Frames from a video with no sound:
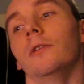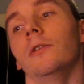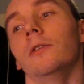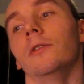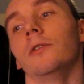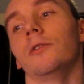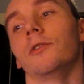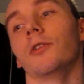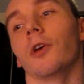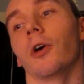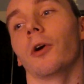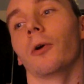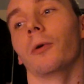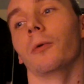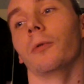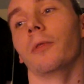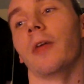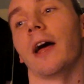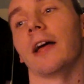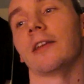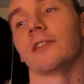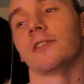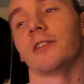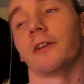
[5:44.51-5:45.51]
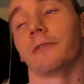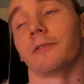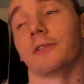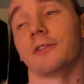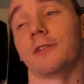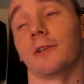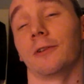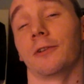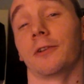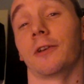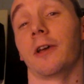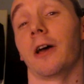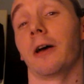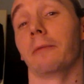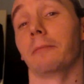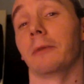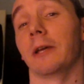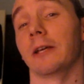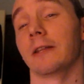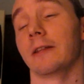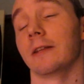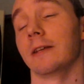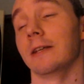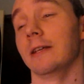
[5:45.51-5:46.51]
So that stuff is still to come.
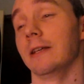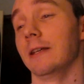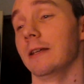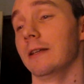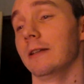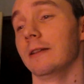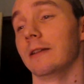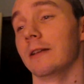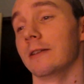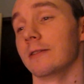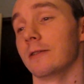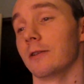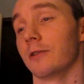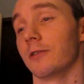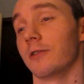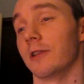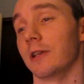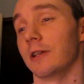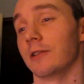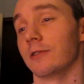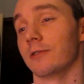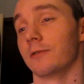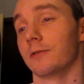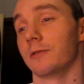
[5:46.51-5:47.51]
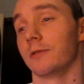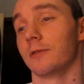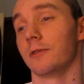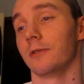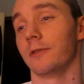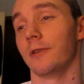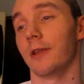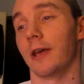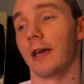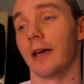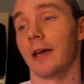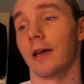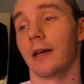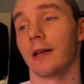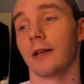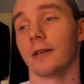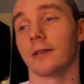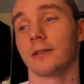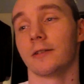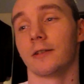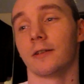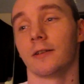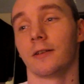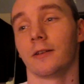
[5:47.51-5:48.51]
Like there's lots of things
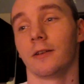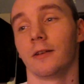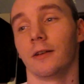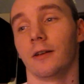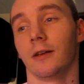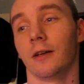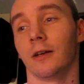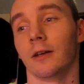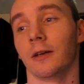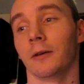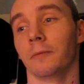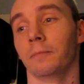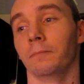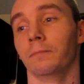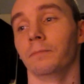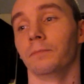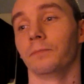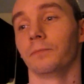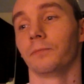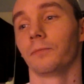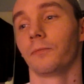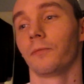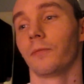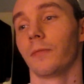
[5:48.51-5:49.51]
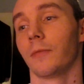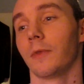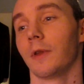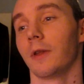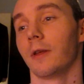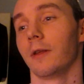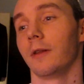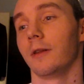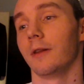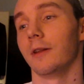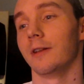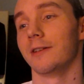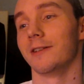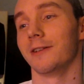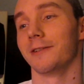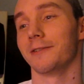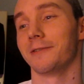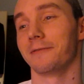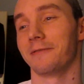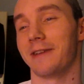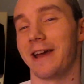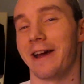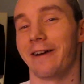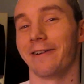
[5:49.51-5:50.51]
that there's lots
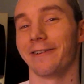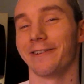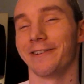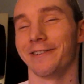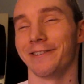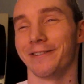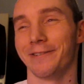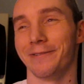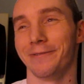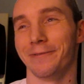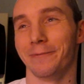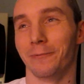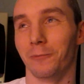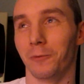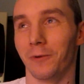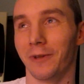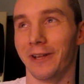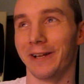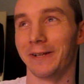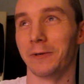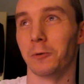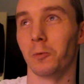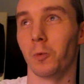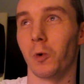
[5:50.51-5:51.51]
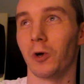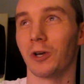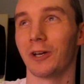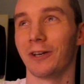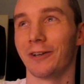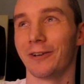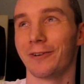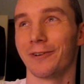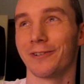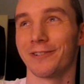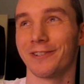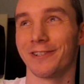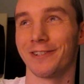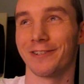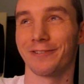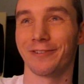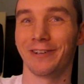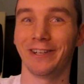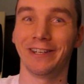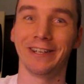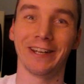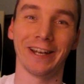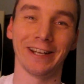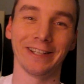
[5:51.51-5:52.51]
of characters who like waddle across the
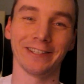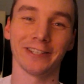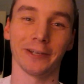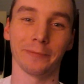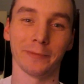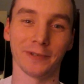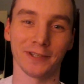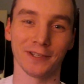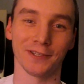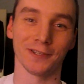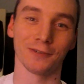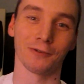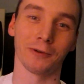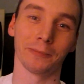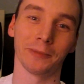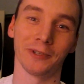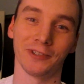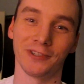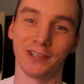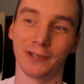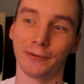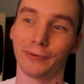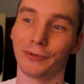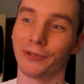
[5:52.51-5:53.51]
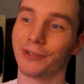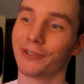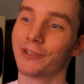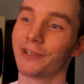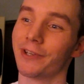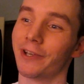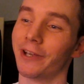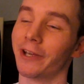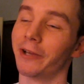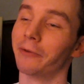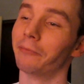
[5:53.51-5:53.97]
screen. Anytime there's a scripted sequence,